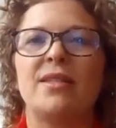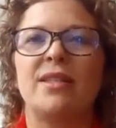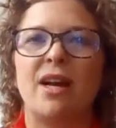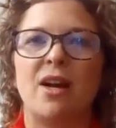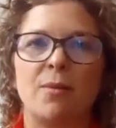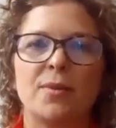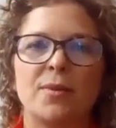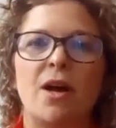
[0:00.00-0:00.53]
to
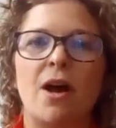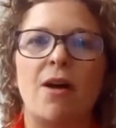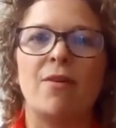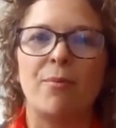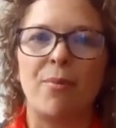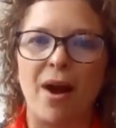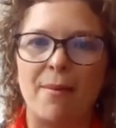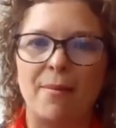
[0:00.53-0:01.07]
help solve a
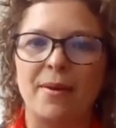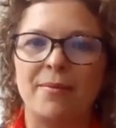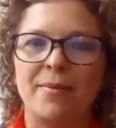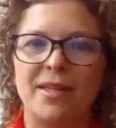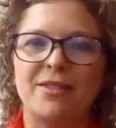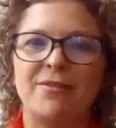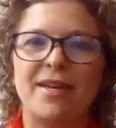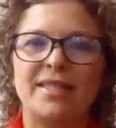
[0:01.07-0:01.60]
problem
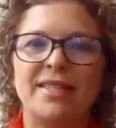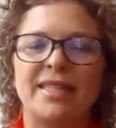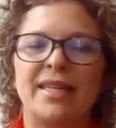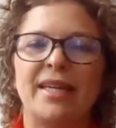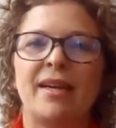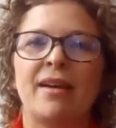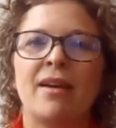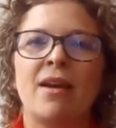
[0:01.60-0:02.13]
that's
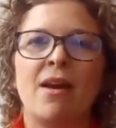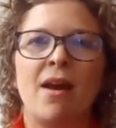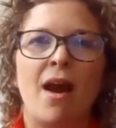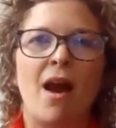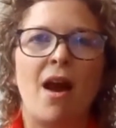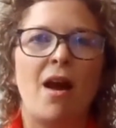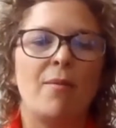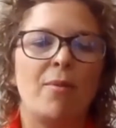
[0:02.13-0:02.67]
facing
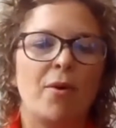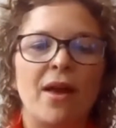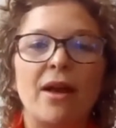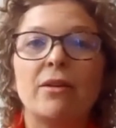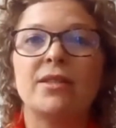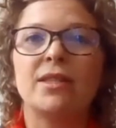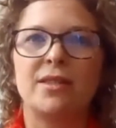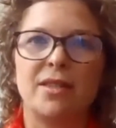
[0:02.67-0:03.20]
both
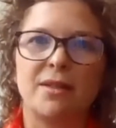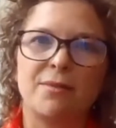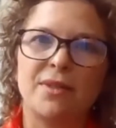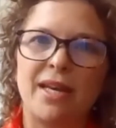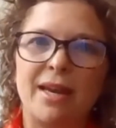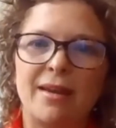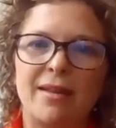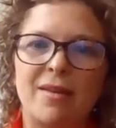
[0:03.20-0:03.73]
health systems
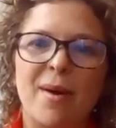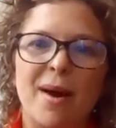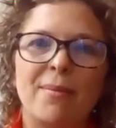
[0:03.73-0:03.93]
and the